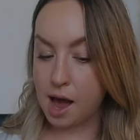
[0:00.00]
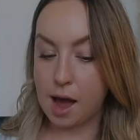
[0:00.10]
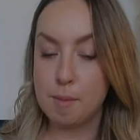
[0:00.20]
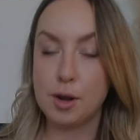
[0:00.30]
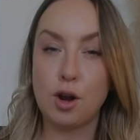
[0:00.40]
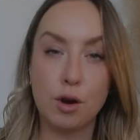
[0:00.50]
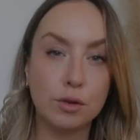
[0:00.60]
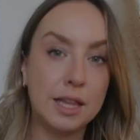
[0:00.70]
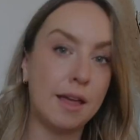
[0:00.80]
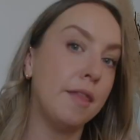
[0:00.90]
Not
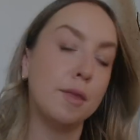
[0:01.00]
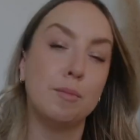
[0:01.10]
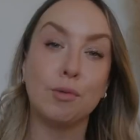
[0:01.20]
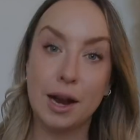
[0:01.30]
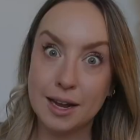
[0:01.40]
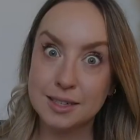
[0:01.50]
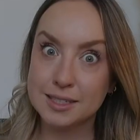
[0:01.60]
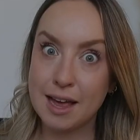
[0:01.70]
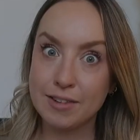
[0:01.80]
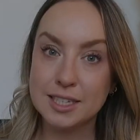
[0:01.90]
only that, the brand
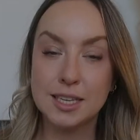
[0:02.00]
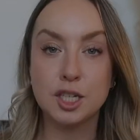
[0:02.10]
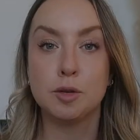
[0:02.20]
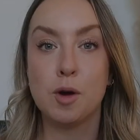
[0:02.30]
is having such